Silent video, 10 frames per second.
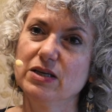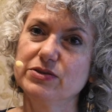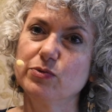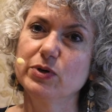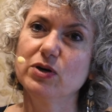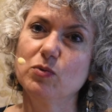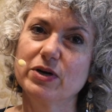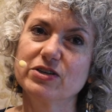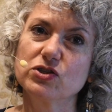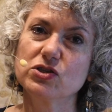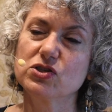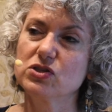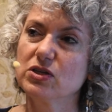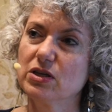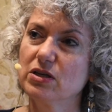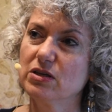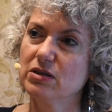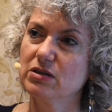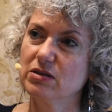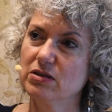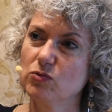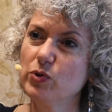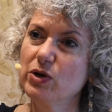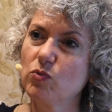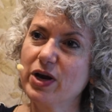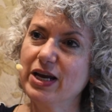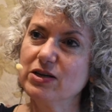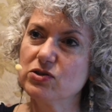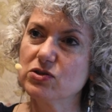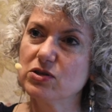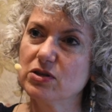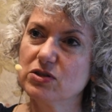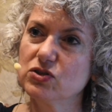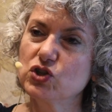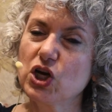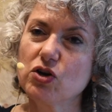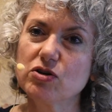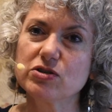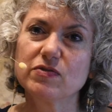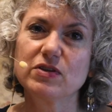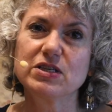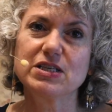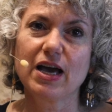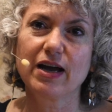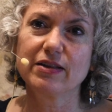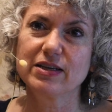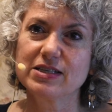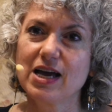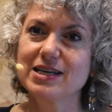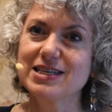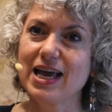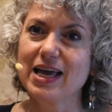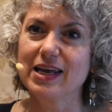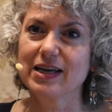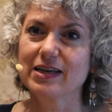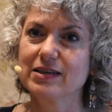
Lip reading: So we don't want to just rearrange the chairs of the deck on the Titanic.